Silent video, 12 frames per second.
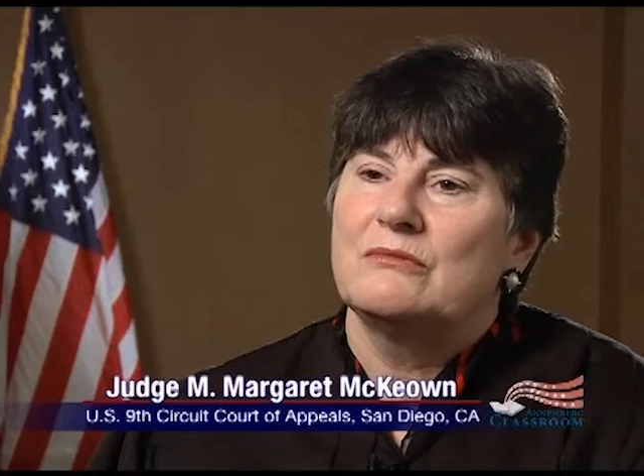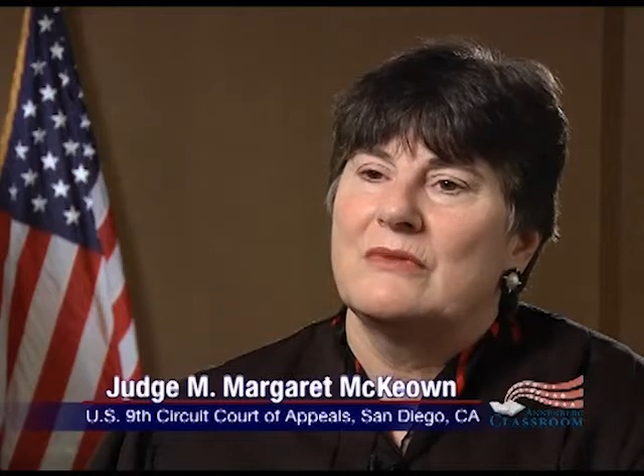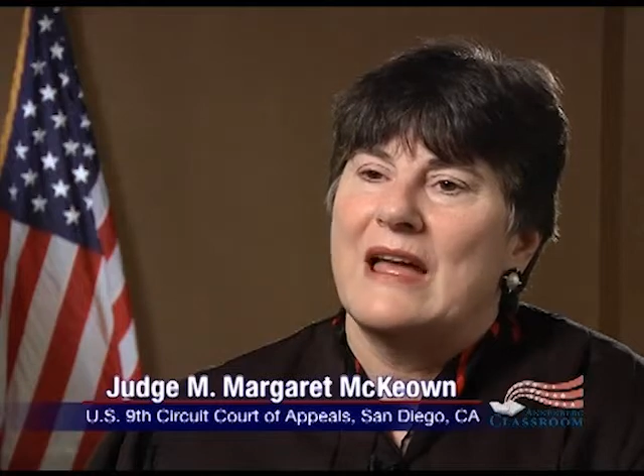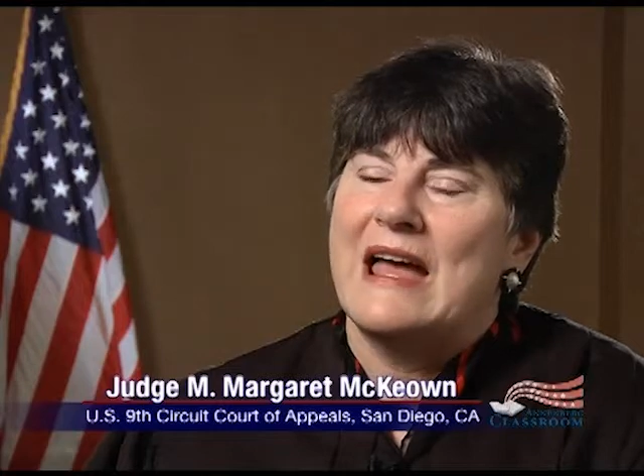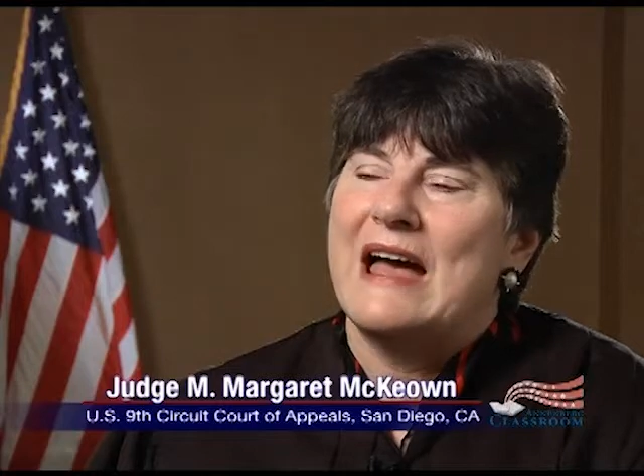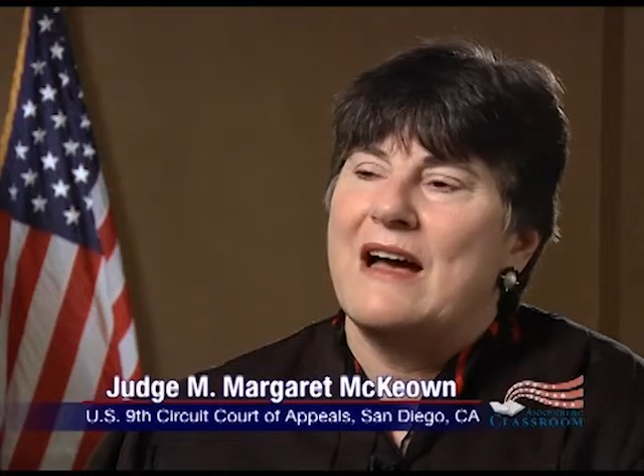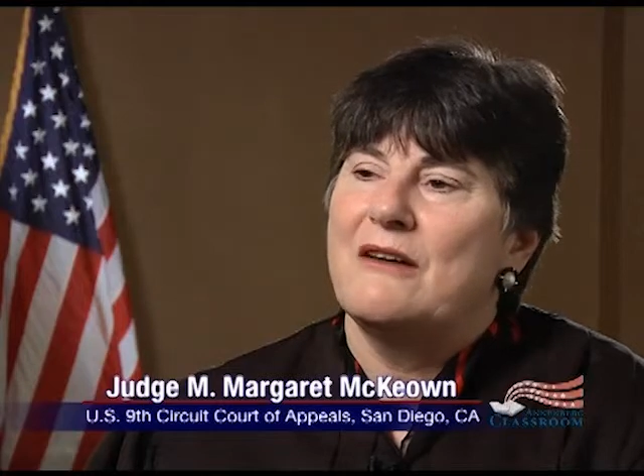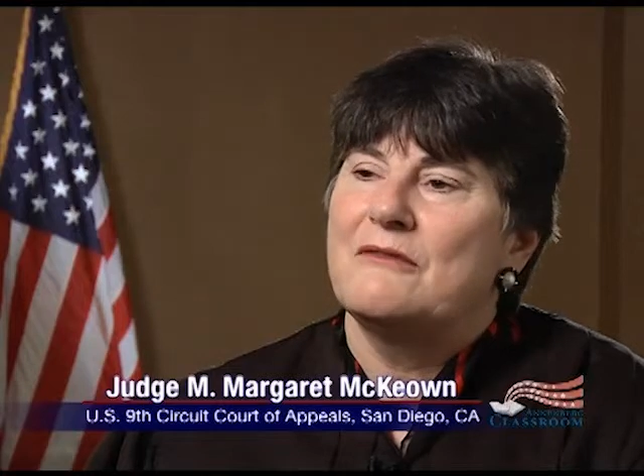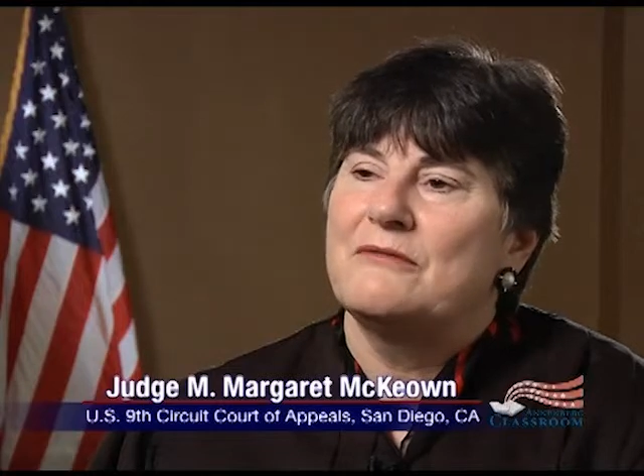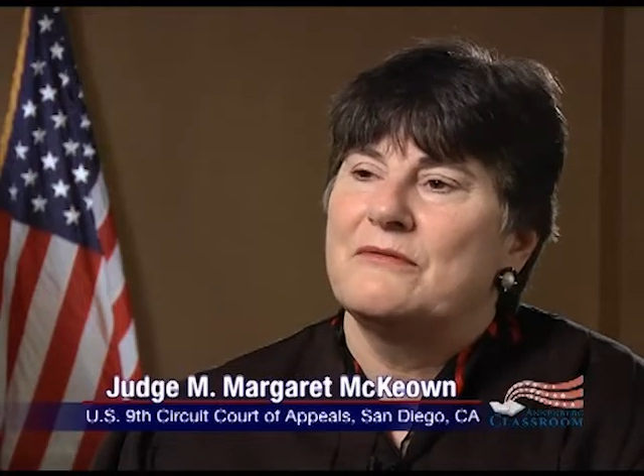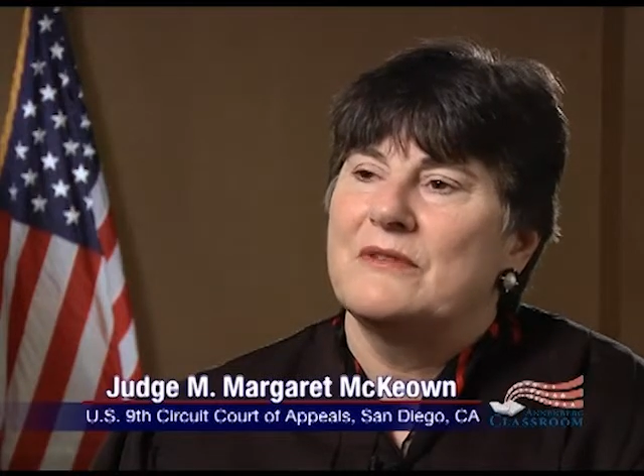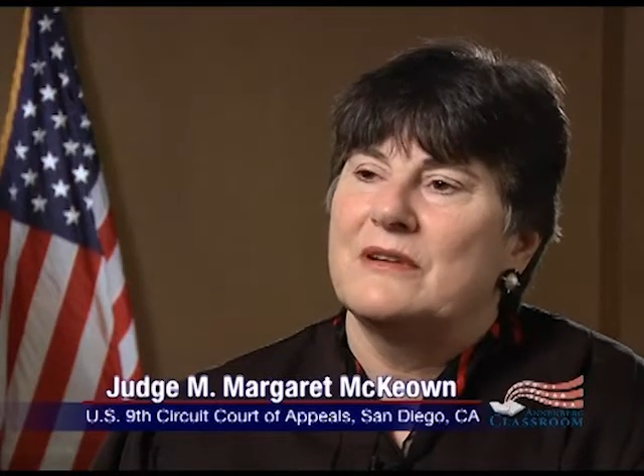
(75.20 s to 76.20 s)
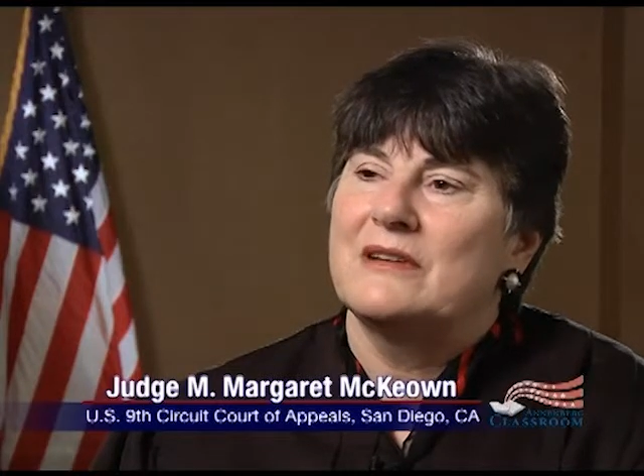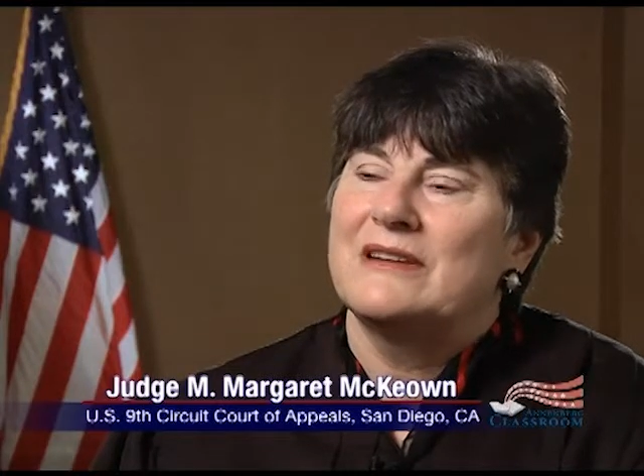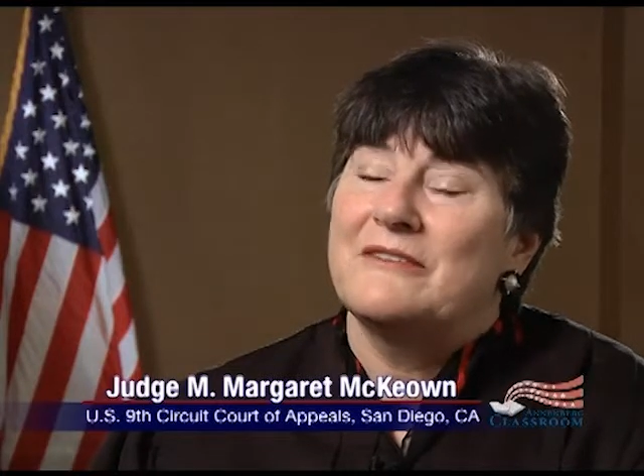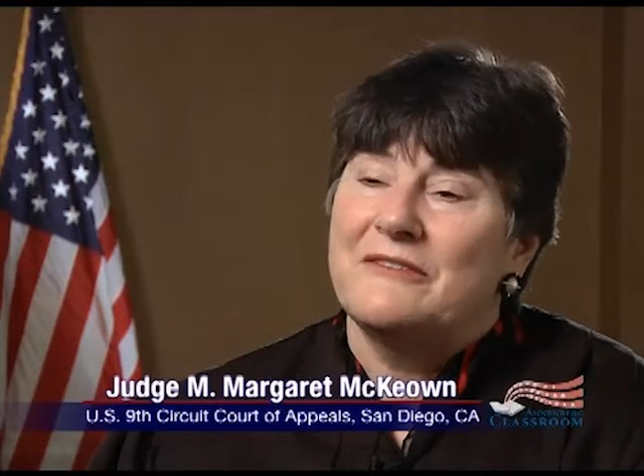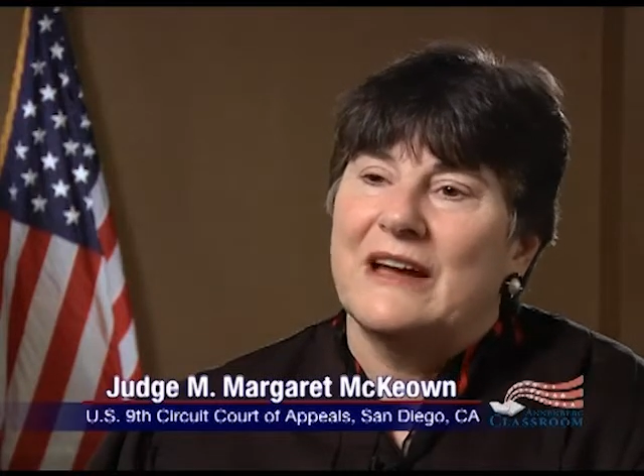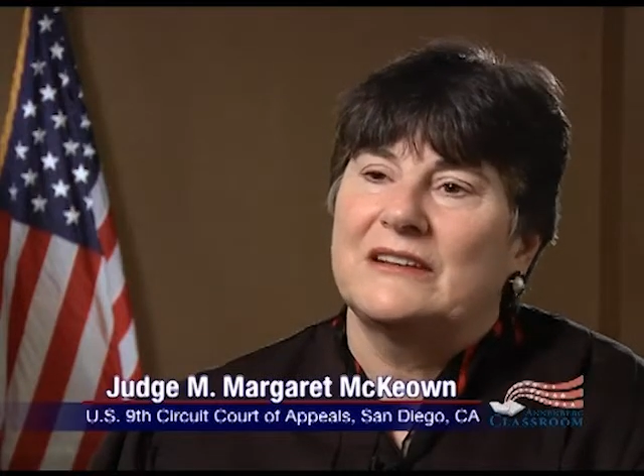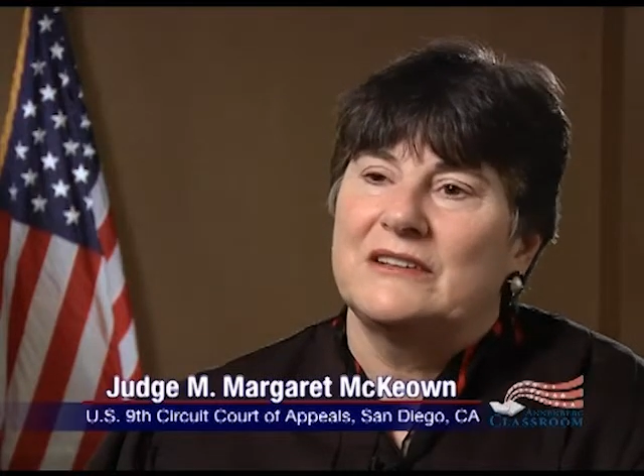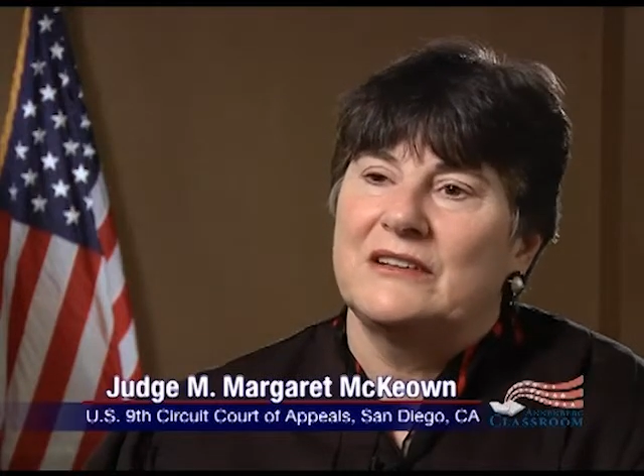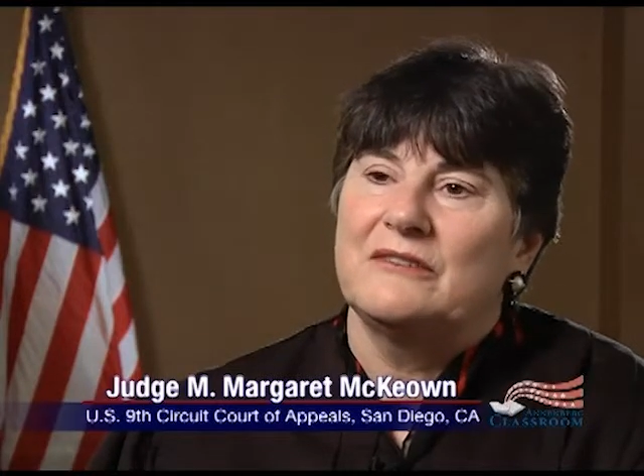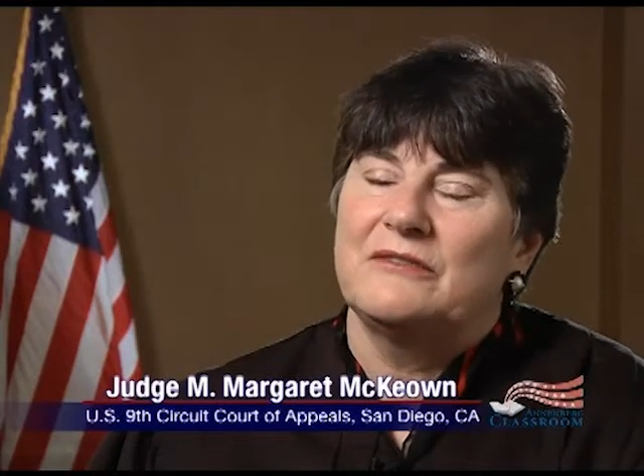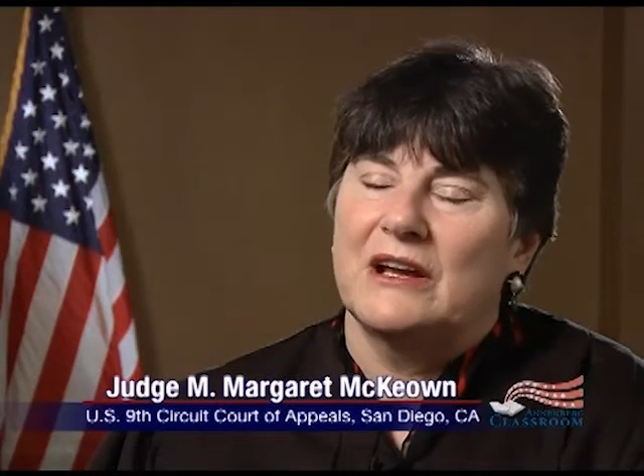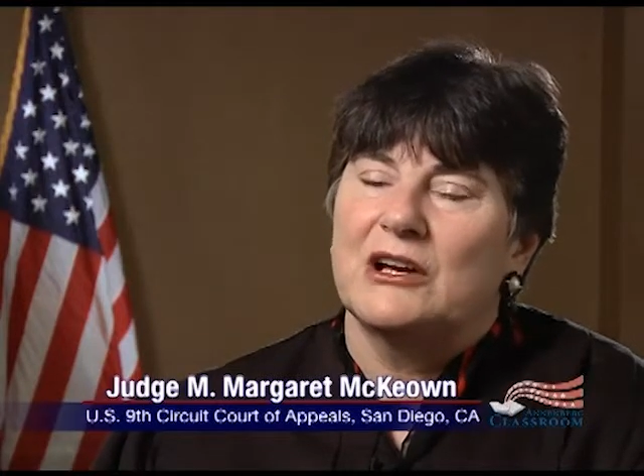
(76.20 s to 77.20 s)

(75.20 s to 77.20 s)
have an effective